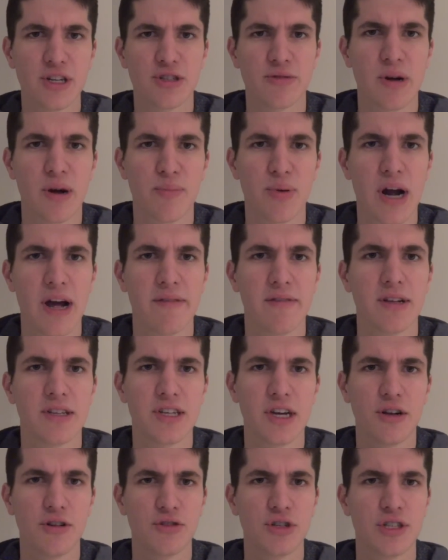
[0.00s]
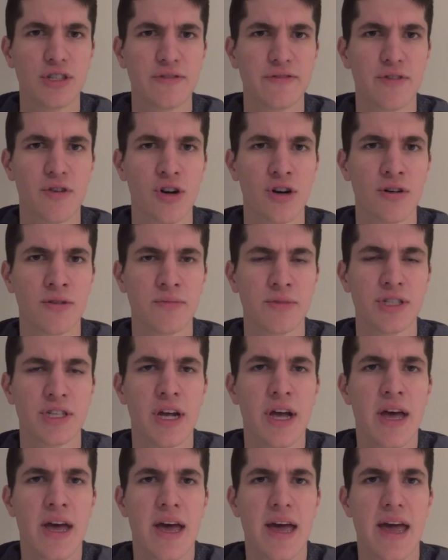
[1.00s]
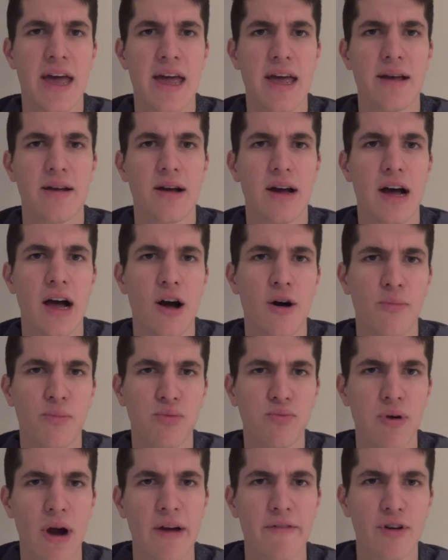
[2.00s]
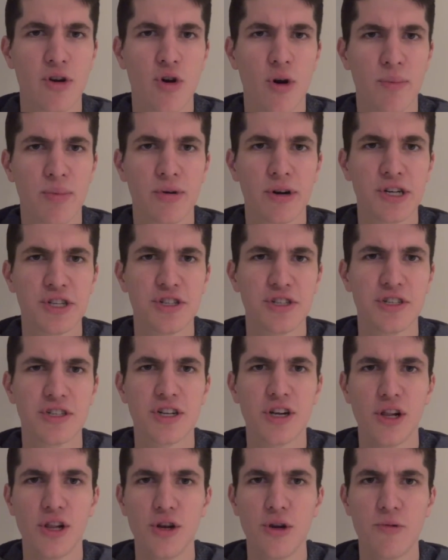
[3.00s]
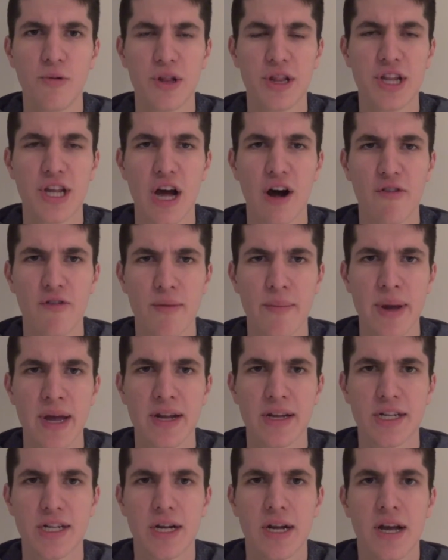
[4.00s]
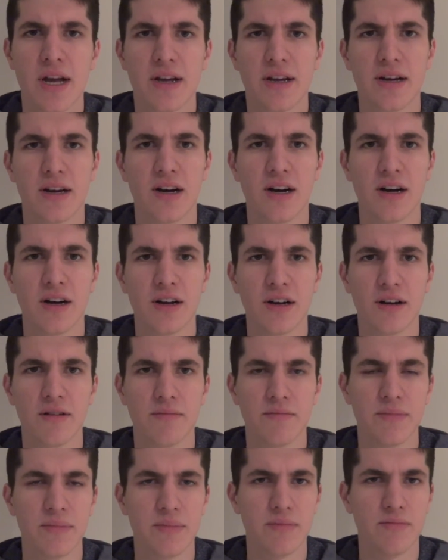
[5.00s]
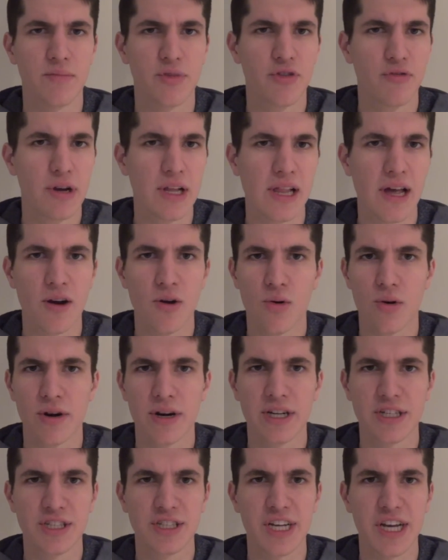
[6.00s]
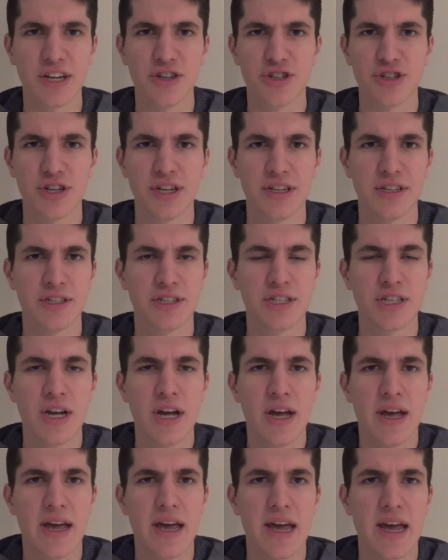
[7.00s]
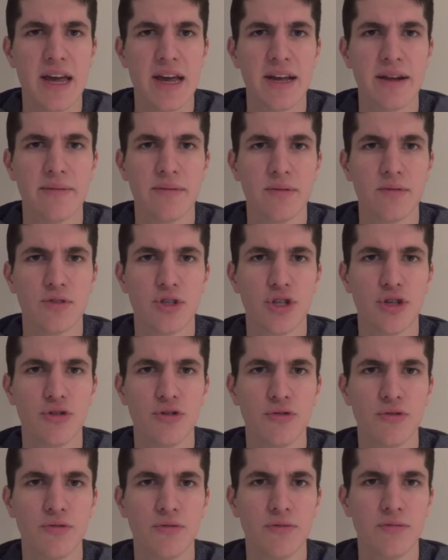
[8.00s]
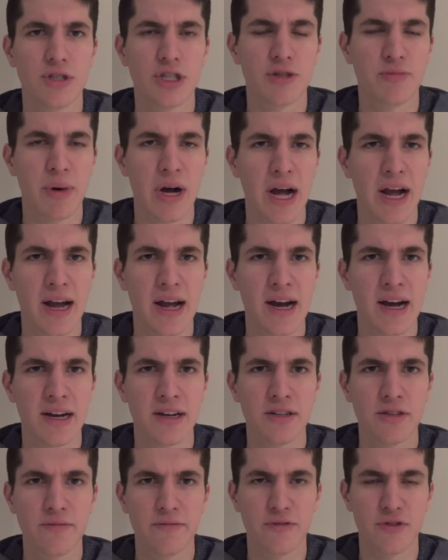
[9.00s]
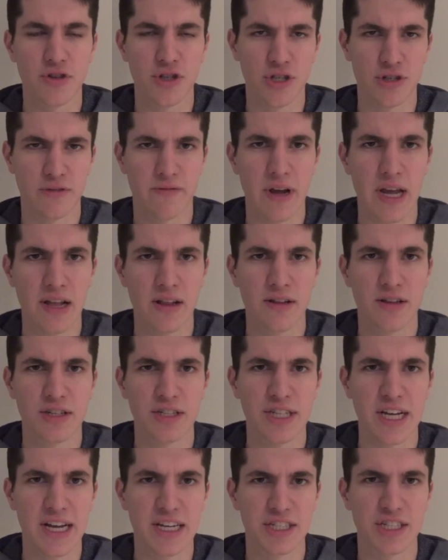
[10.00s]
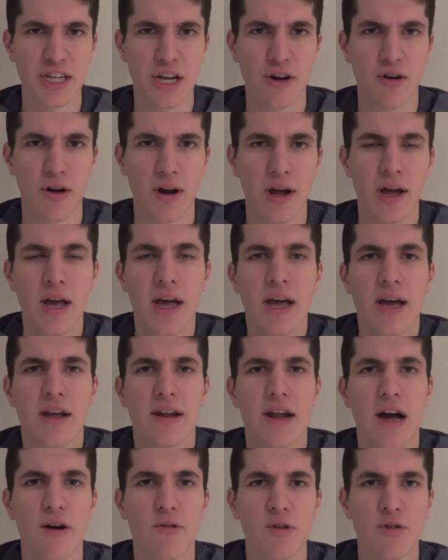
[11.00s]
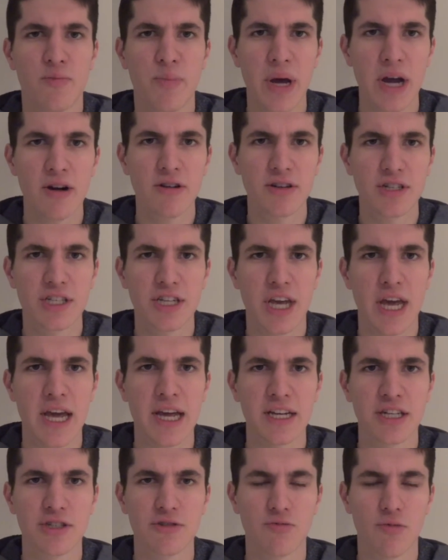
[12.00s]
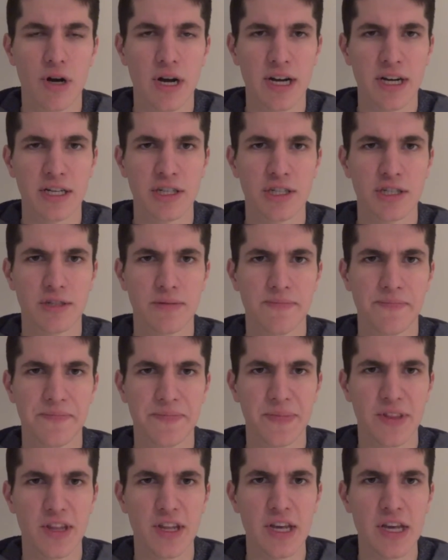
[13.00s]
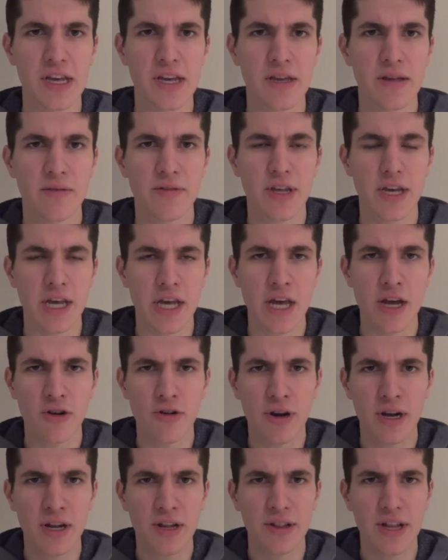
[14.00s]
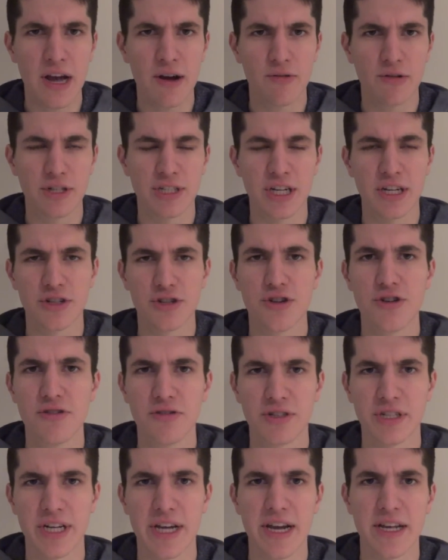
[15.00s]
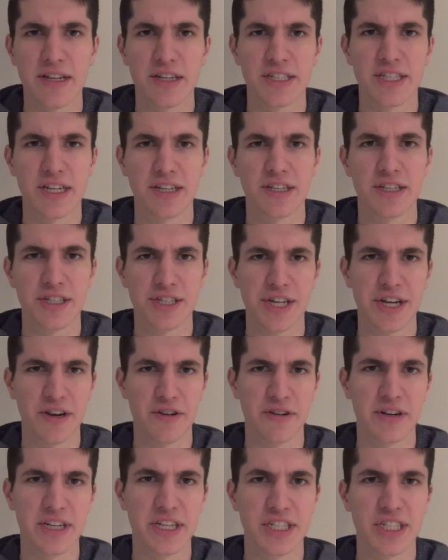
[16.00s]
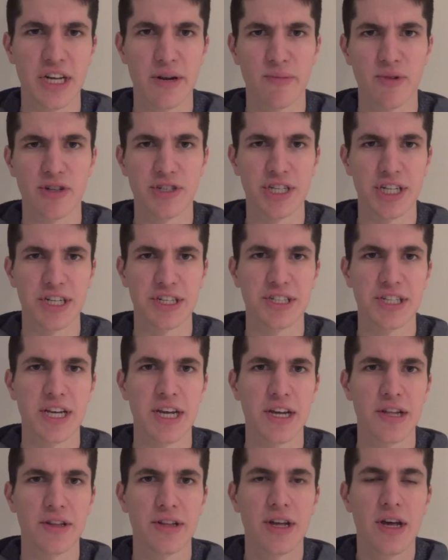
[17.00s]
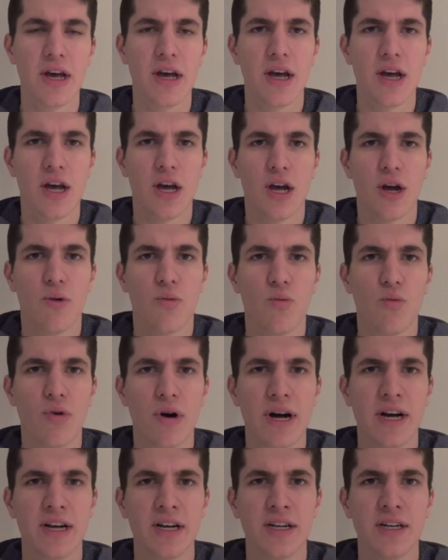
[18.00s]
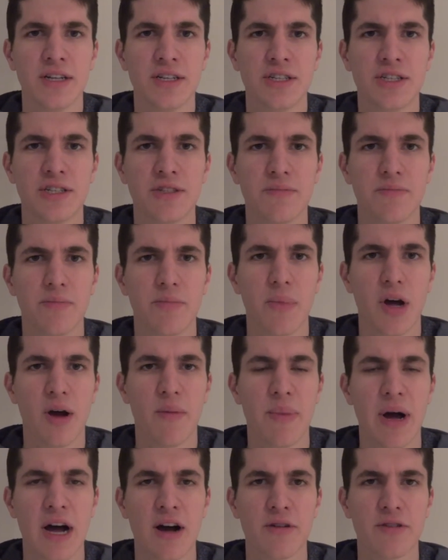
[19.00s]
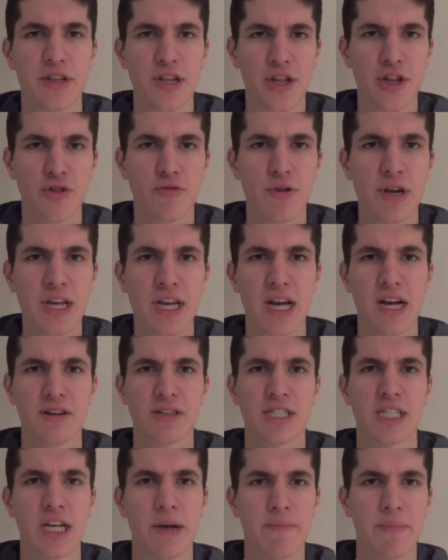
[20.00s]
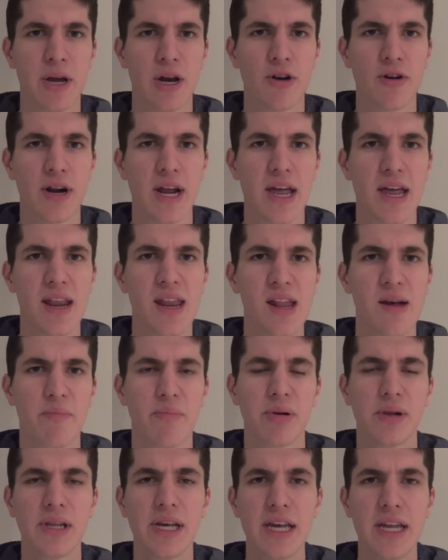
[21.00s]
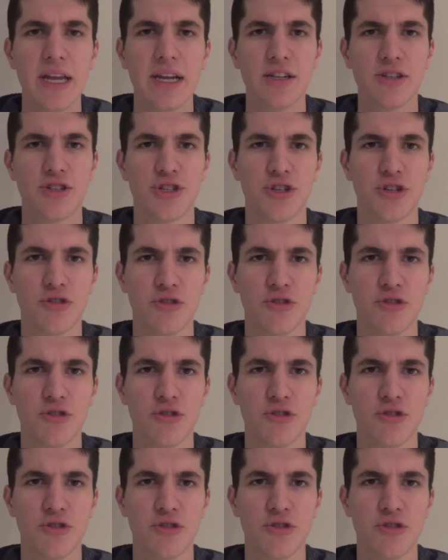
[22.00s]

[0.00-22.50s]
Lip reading: about private intelligence firms, how private corporations collude with government, three-letter organizations, and to spy on for surveillance, etc. Now, with Barrett's case was the hearing that was on Tuesday, the sentencing hearing, December 16th, was about the 3 counts that Barrett ended up pleading